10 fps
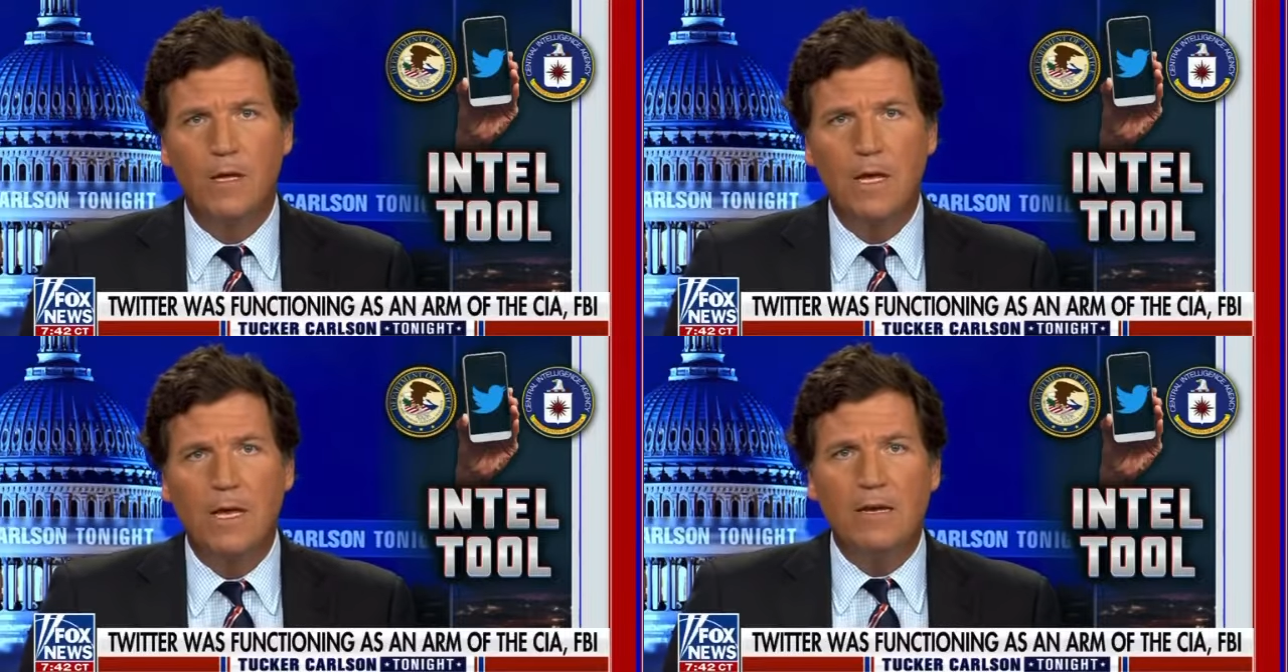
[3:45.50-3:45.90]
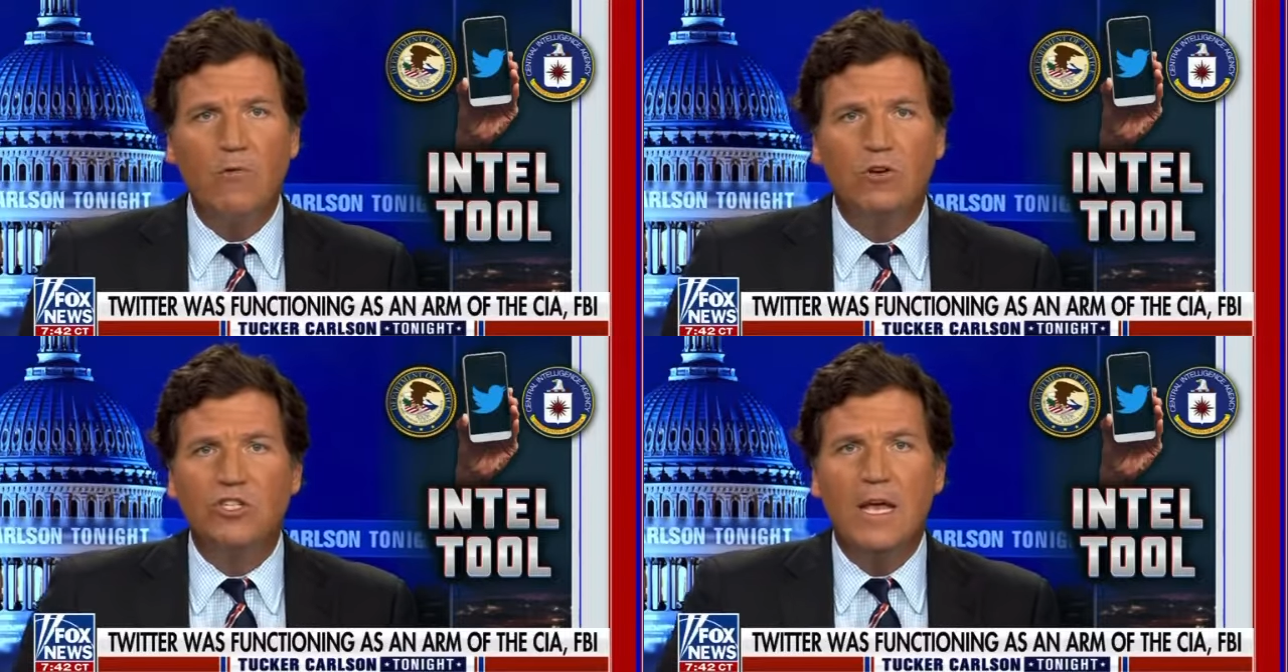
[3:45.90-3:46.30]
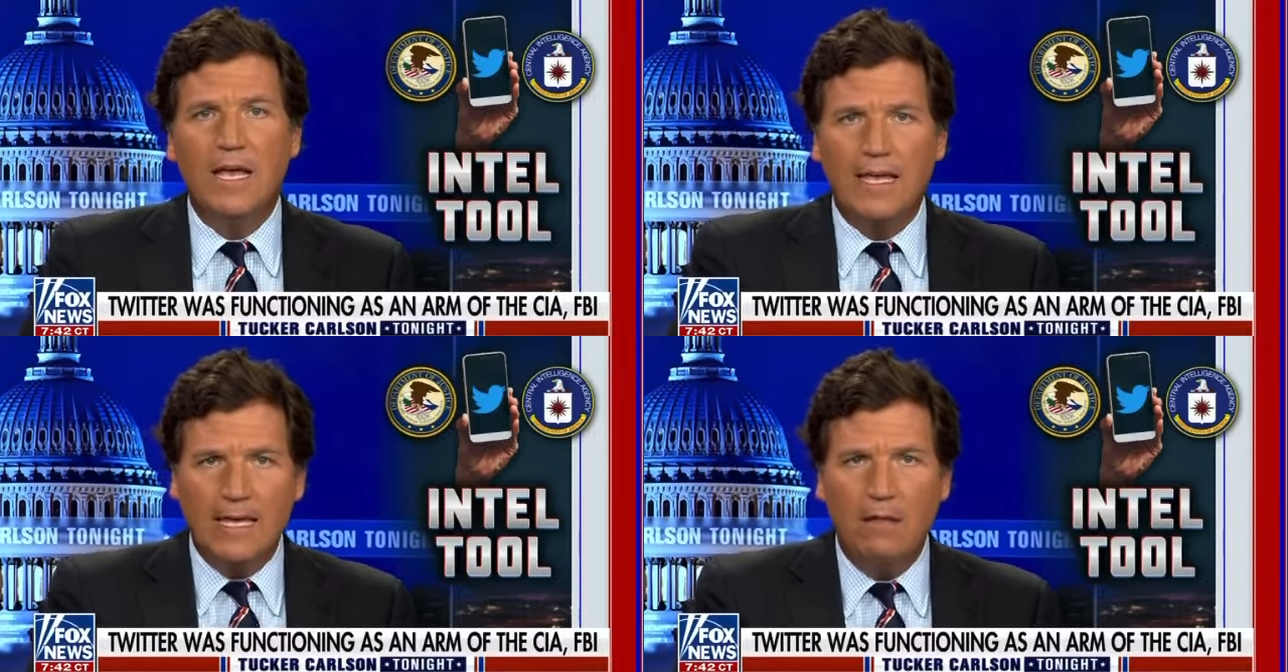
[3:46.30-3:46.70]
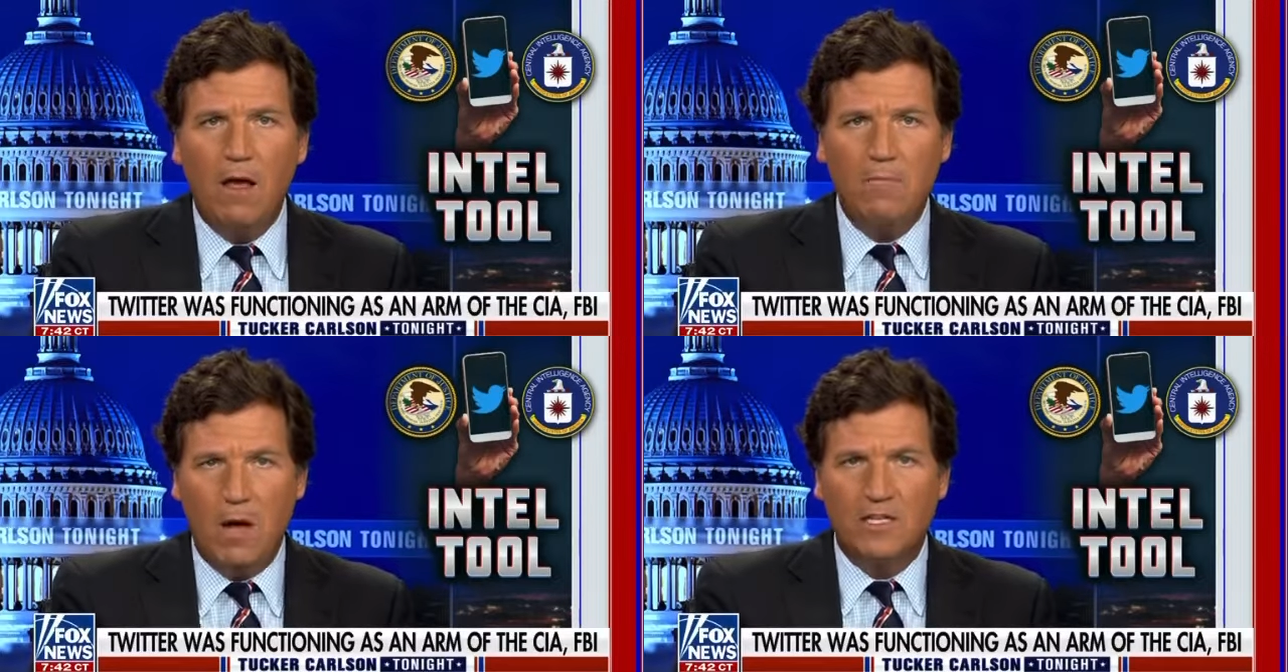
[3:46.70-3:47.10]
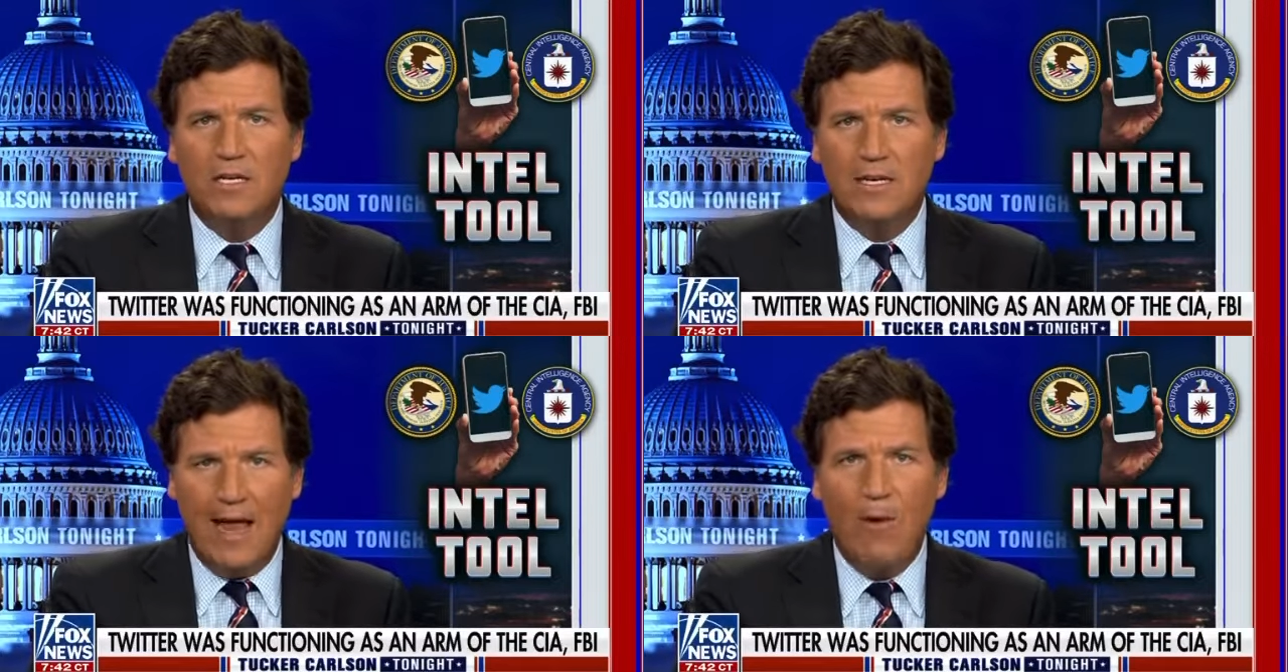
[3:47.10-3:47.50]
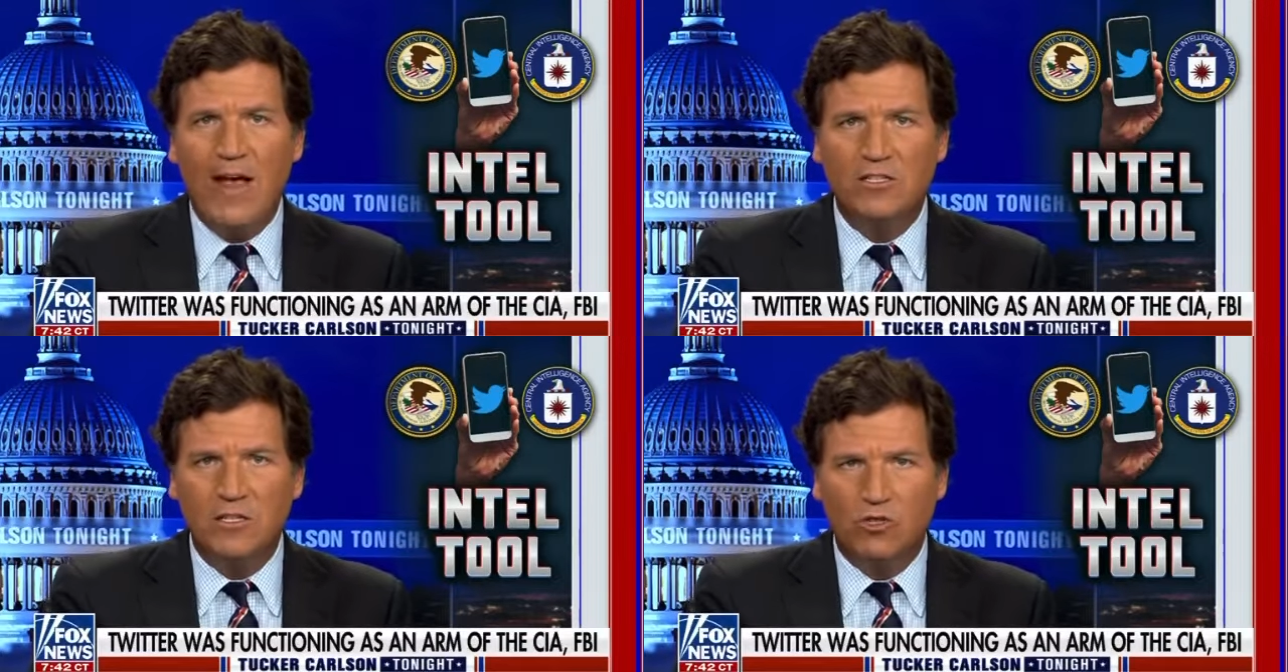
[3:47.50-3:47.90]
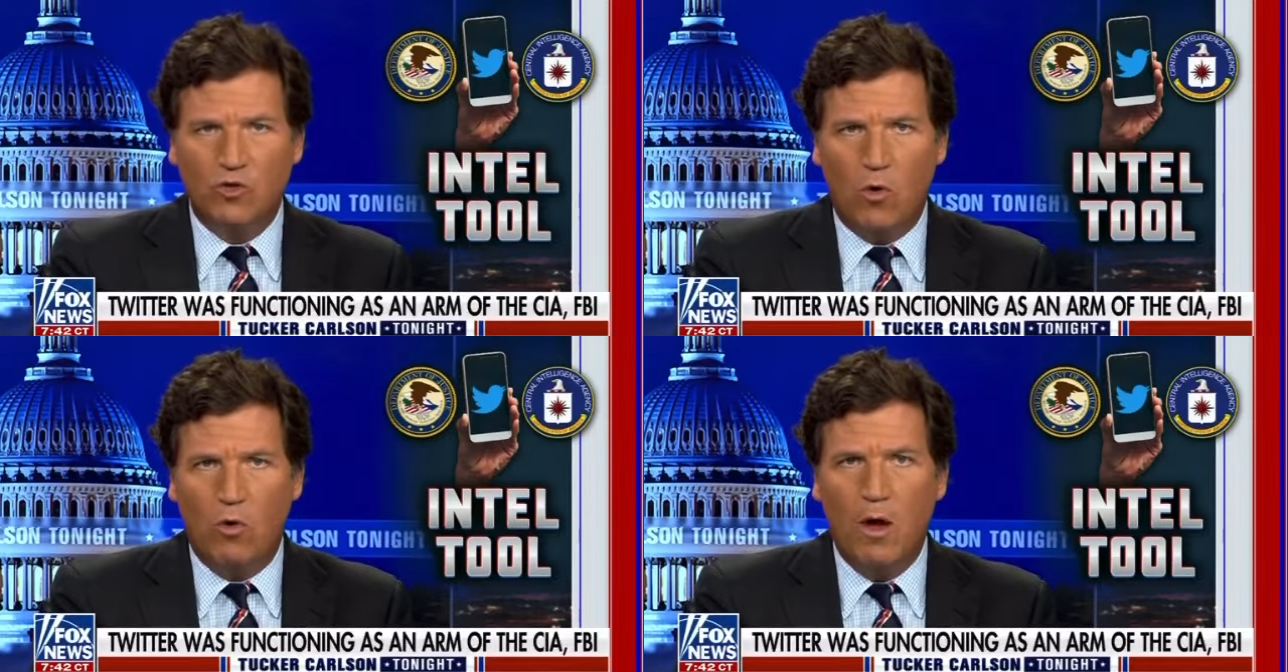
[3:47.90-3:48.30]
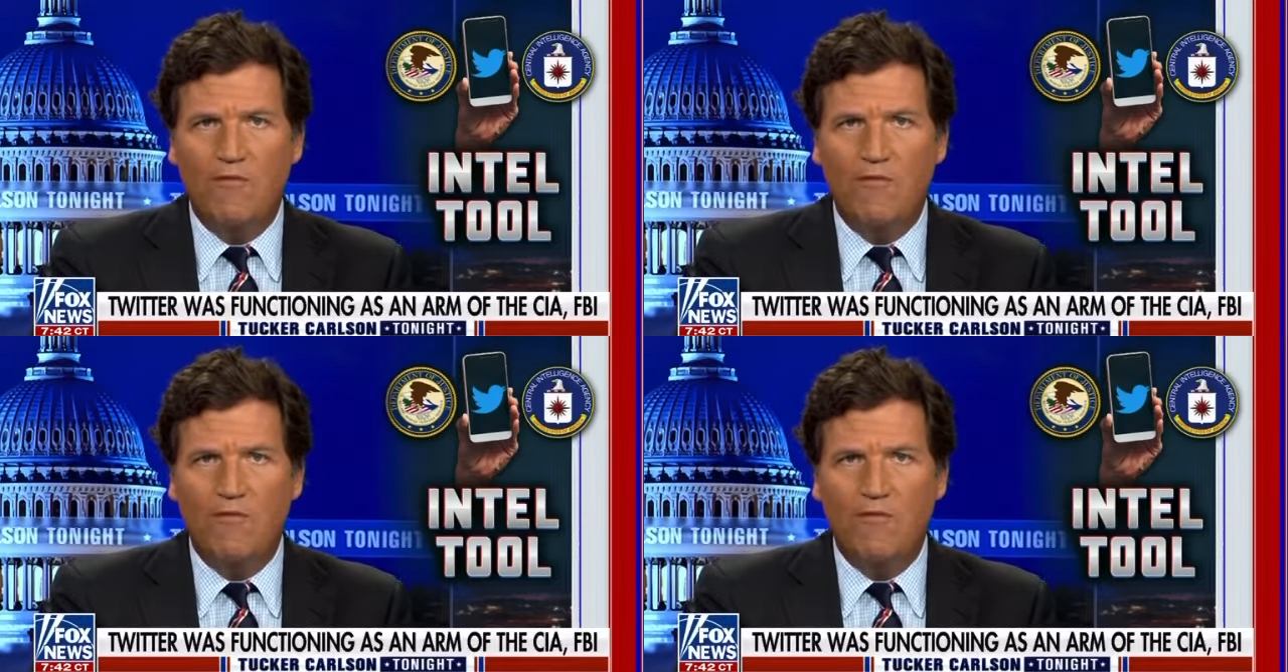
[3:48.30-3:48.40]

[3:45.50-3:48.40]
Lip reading: In other words, Elon Musk now has control